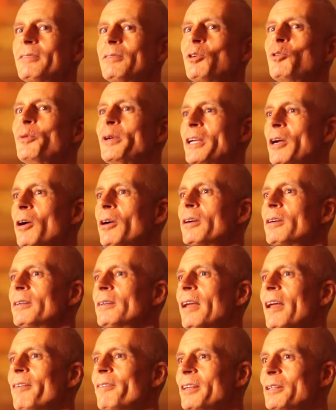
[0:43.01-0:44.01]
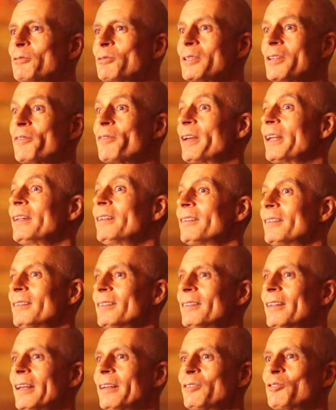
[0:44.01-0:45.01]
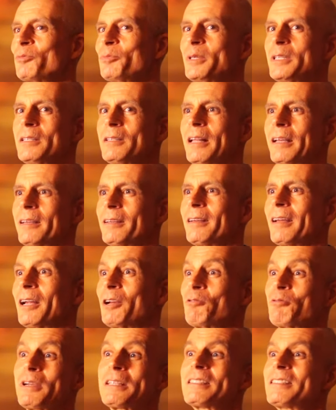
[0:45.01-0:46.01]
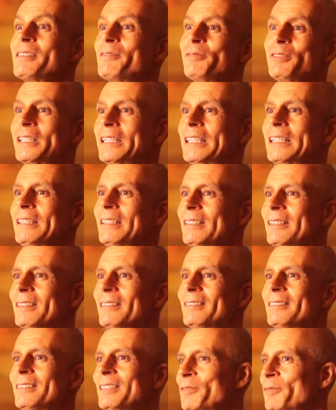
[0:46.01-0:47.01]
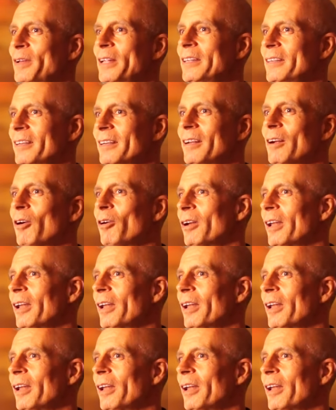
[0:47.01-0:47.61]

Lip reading: who we are, having to defend, like to be like aggressively defending our